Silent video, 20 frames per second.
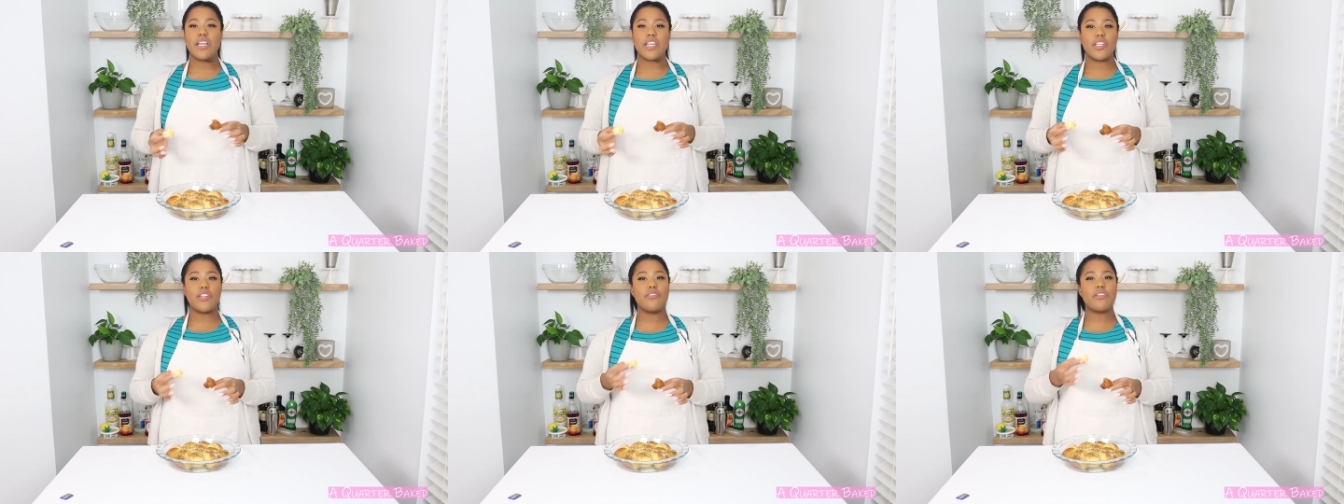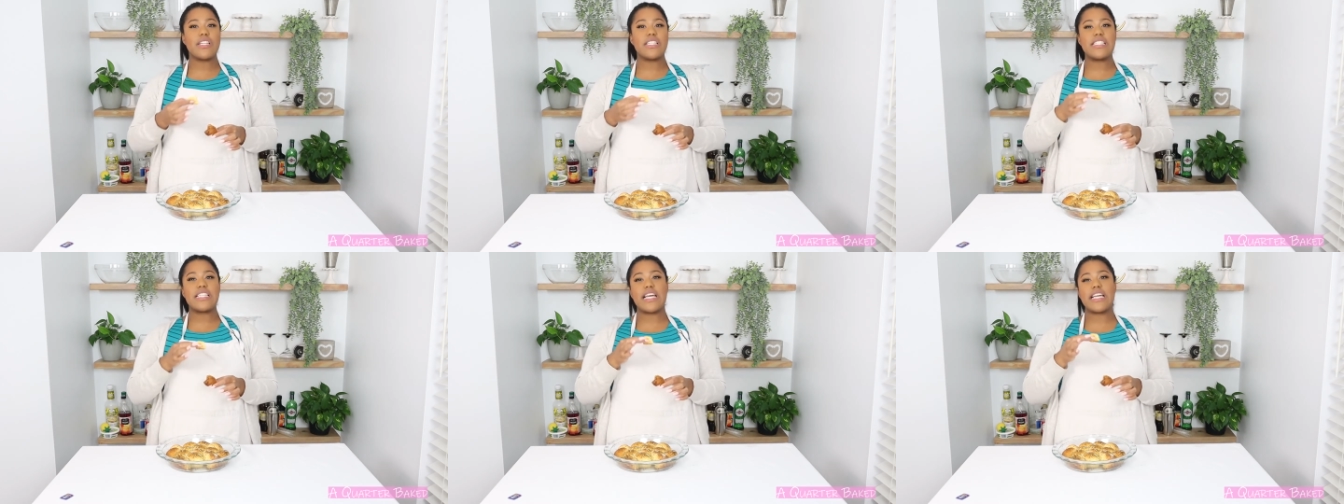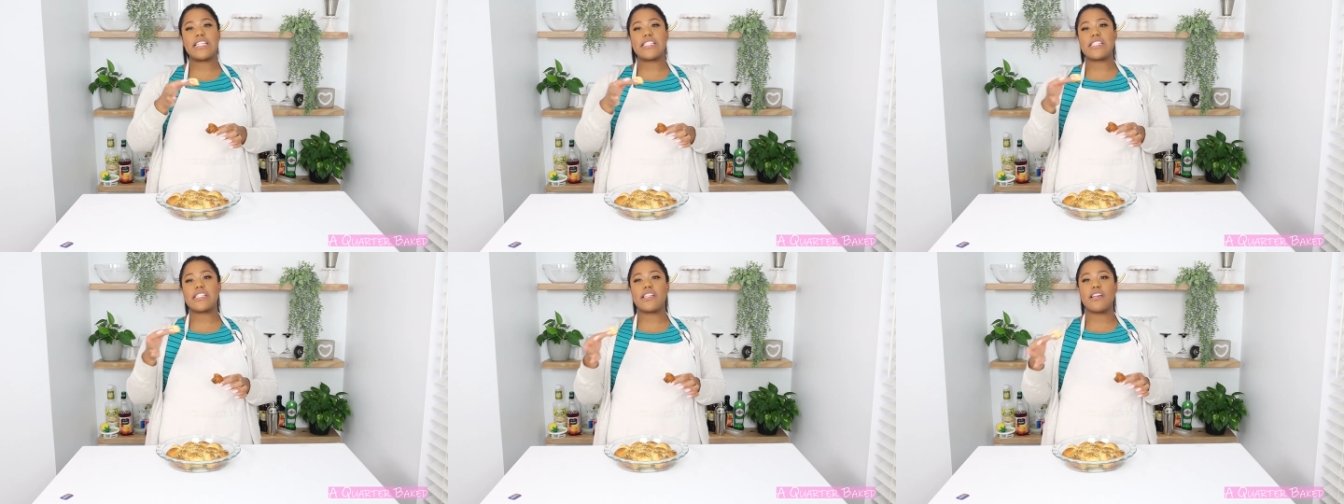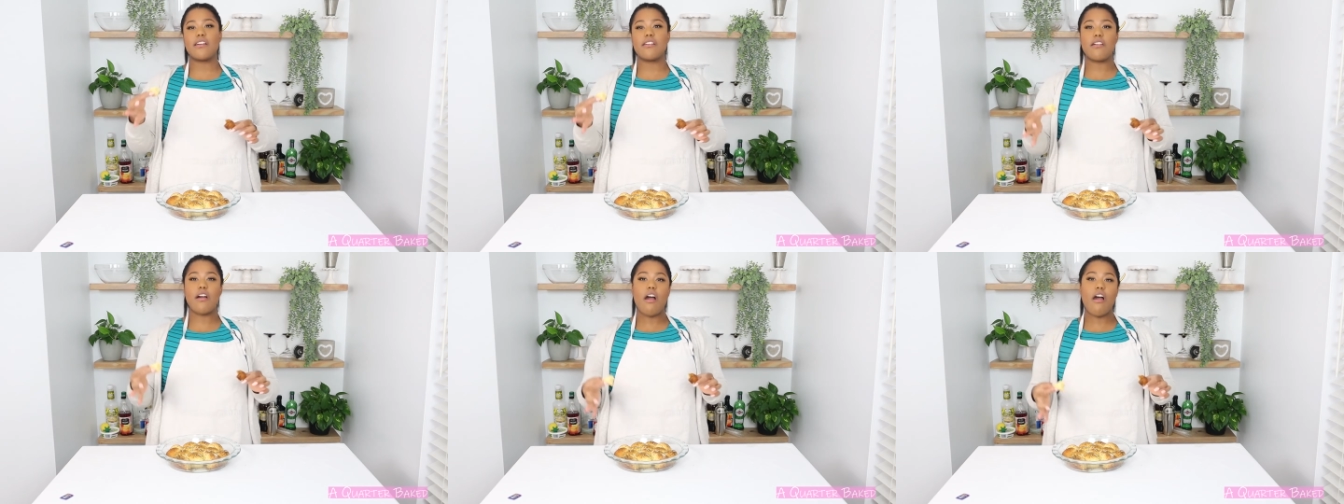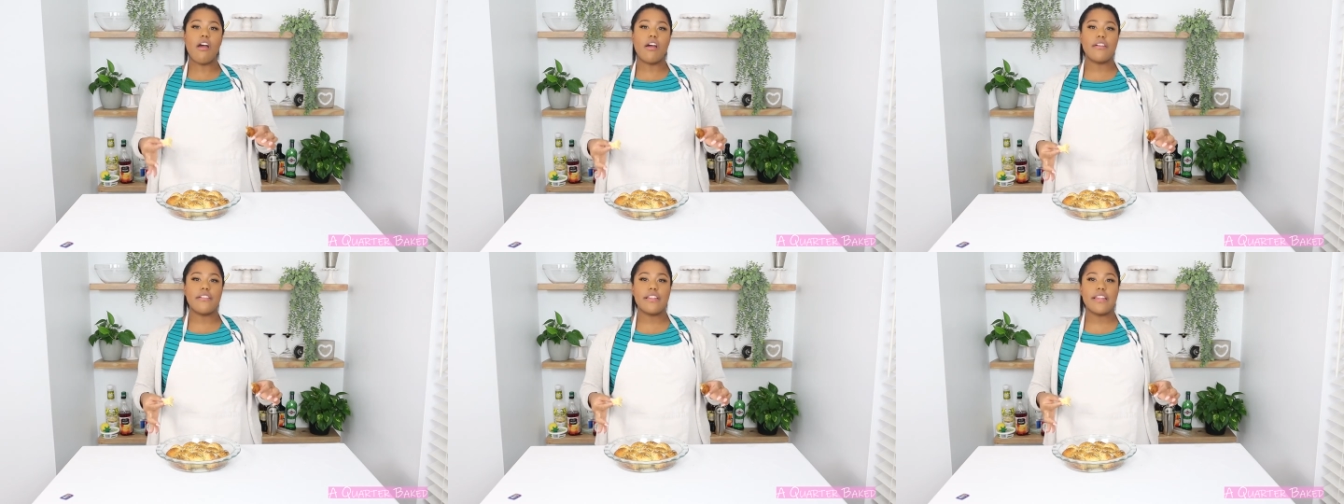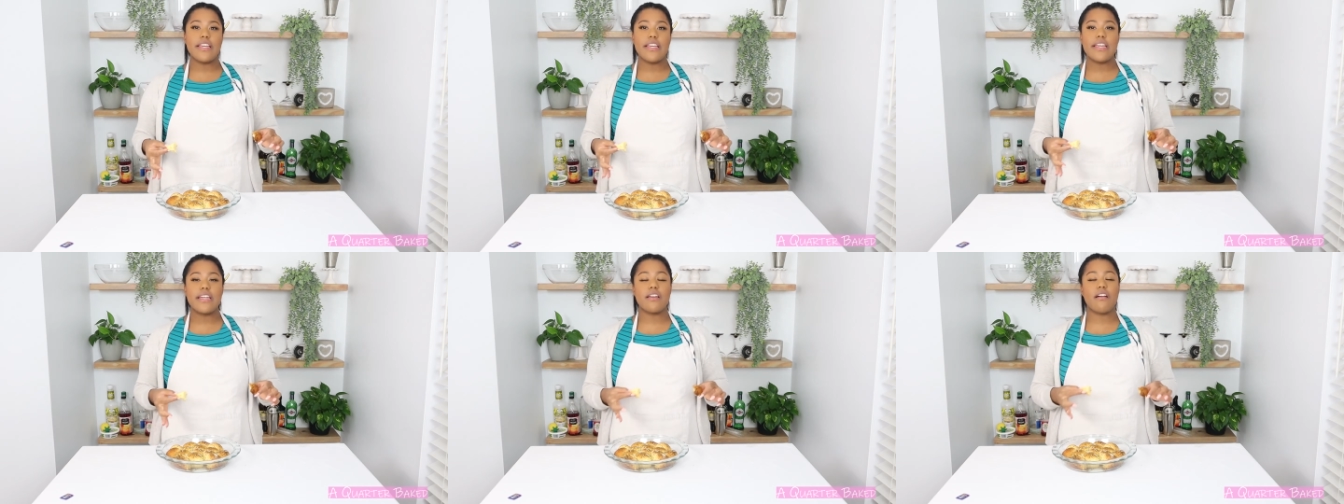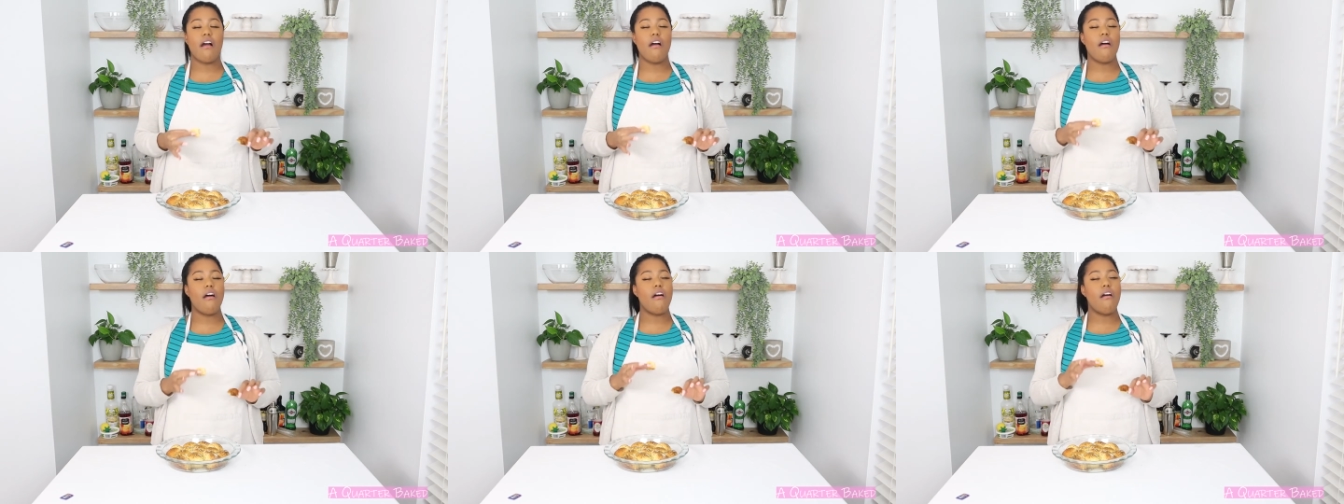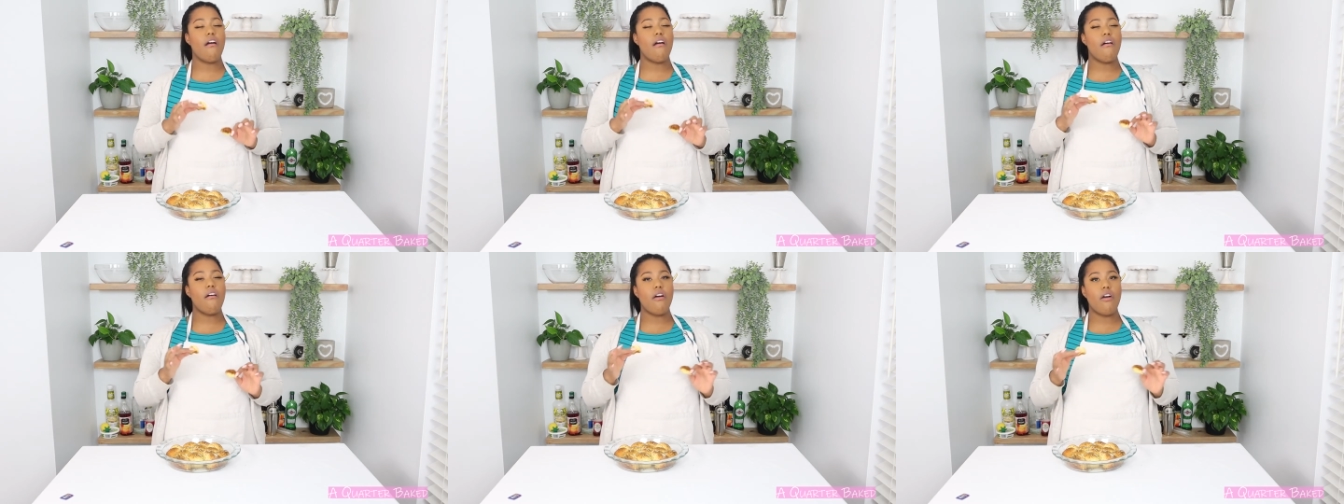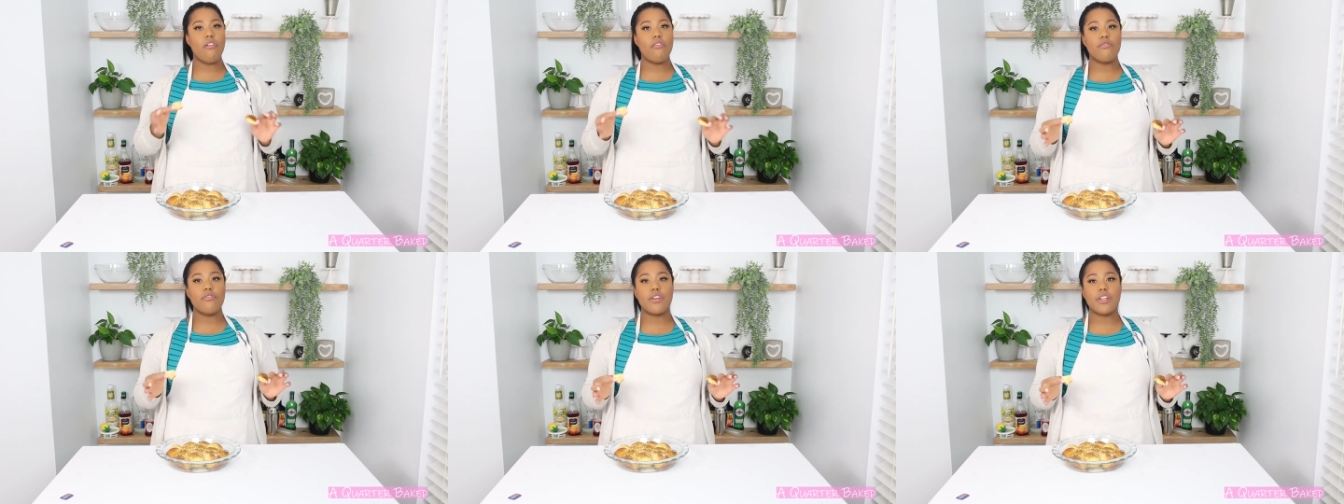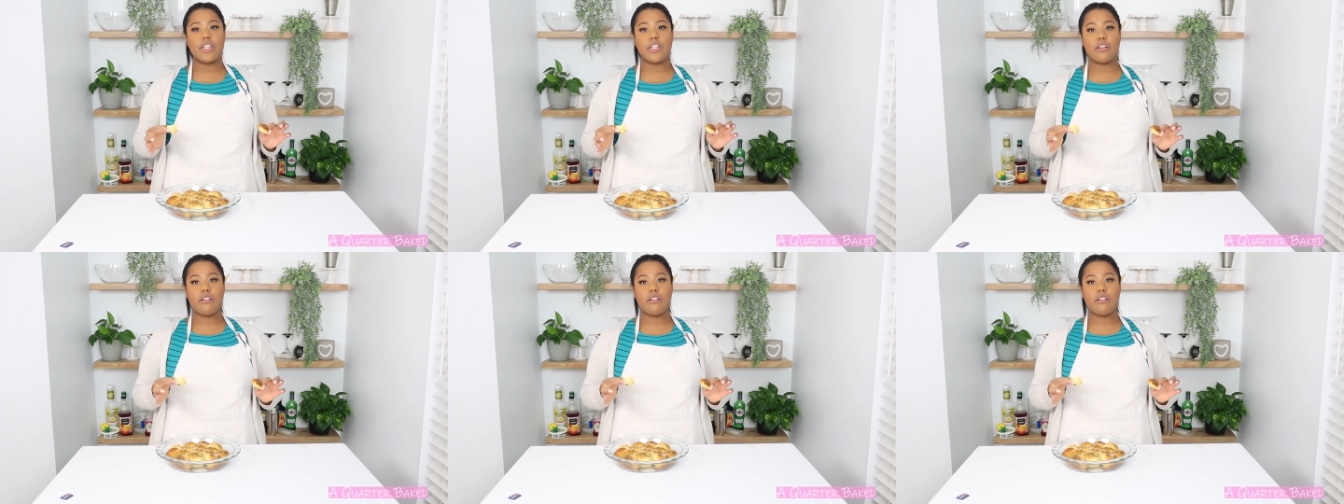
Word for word: You can taste the garlic all over it,